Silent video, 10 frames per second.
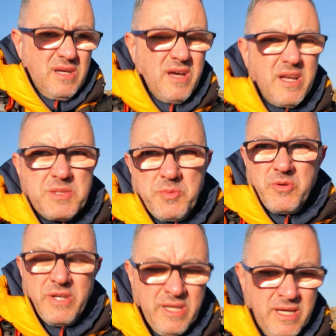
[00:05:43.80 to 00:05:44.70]
This
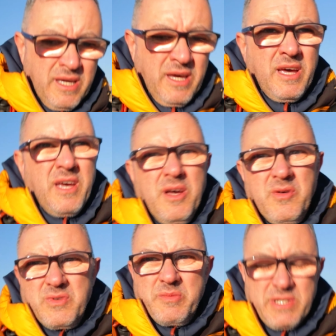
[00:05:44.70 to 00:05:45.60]
morning
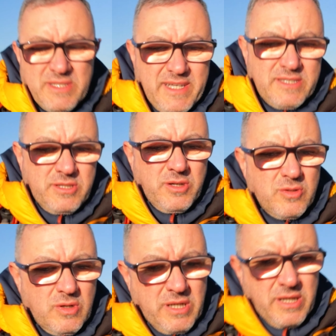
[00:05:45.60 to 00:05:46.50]
we've been down
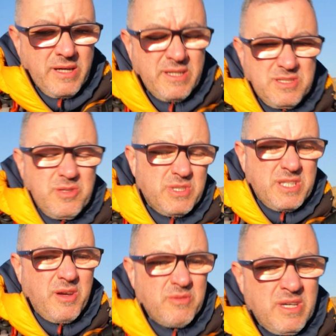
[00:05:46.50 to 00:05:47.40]
to
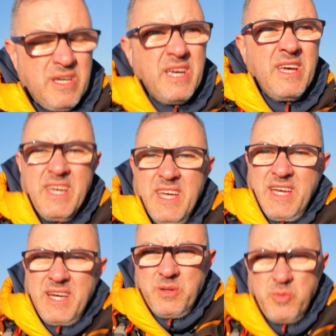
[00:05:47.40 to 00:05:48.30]
Duerstone,
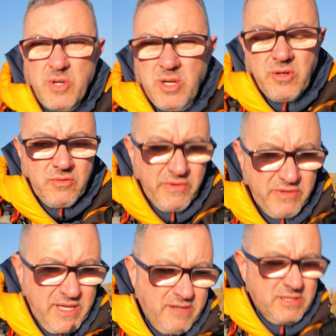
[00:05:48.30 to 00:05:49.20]
had a walk along the
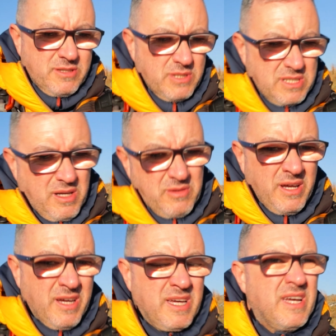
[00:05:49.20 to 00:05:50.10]
river there at
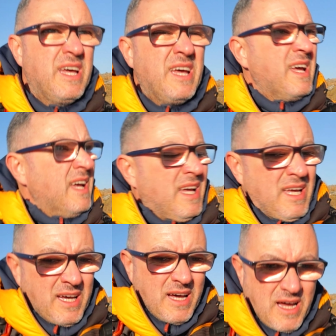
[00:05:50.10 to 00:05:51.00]
Duerstone,
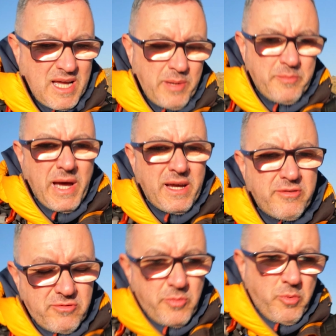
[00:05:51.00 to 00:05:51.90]
come back
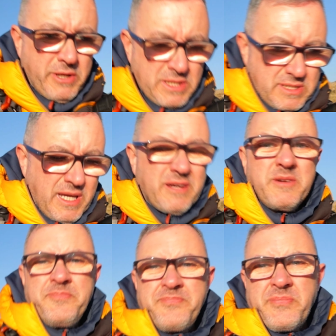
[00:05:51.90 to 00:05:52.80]
through Princetown,